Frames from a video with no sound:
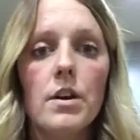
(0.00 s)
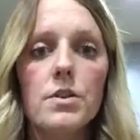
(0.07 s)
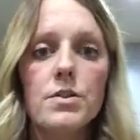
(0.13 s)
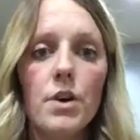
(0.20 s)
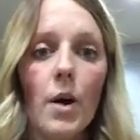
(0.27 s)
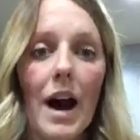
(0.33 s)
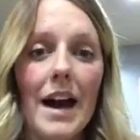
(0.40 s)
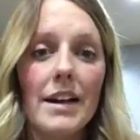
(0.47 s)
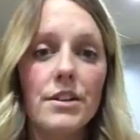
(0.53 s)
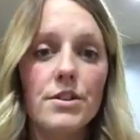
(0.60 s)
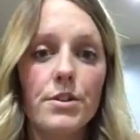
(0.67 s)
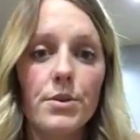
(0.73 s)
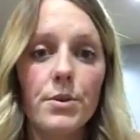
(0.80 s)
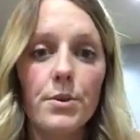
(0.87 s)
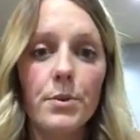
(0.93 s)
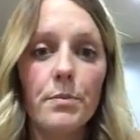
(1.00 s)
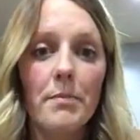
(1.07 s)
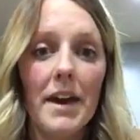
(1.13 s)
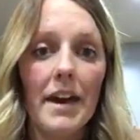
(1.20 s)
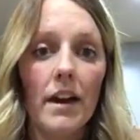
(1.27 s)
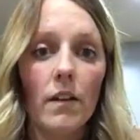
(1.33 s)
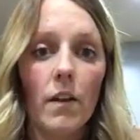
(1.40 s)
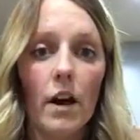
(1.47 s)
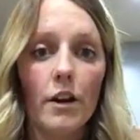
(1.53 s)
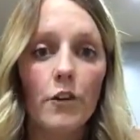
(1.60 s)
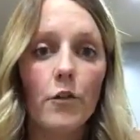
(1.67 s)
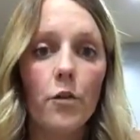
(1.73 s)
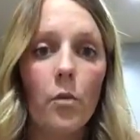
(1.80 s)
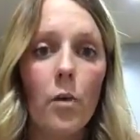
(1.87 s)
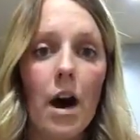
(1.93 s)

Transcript: So I do make a lot of